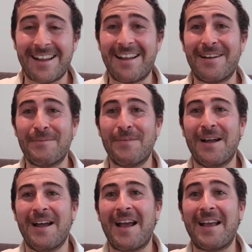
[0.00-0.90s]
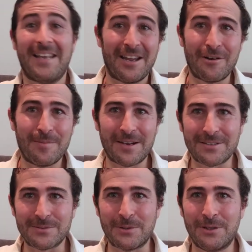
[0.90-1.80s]
Um, and care about
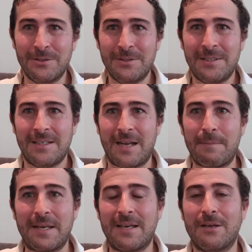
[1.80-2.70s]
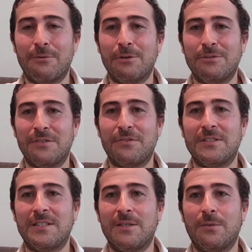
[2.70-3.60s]
as well and making a real
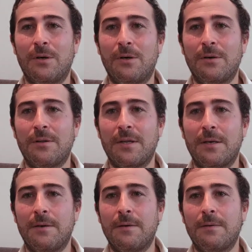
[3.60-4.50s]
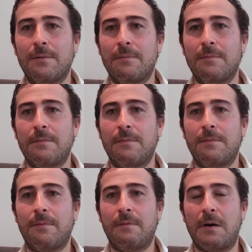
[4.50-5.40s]
difference in the world, then
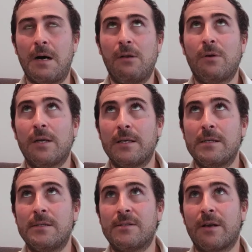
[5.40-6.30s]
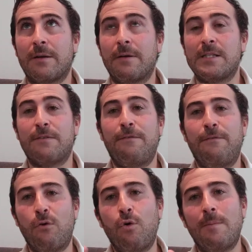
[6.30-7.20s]
I look at it as like it's
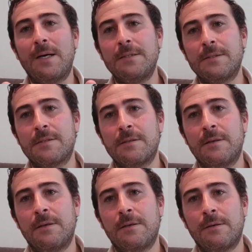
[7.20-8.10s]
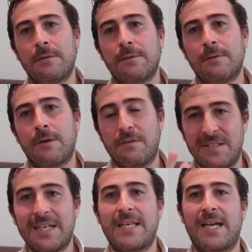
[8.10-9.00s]
four months of
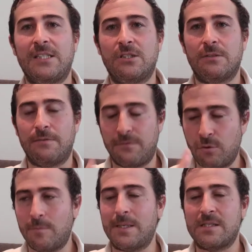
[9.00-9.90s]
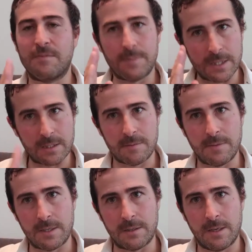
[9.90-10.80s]
dedication, four months of being
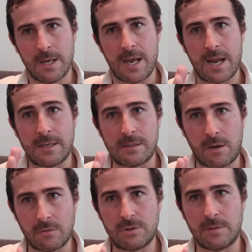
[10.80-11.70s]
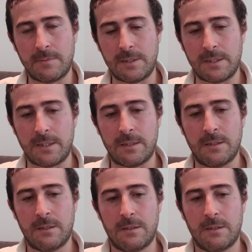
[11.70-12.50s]
committed, and it's ultimately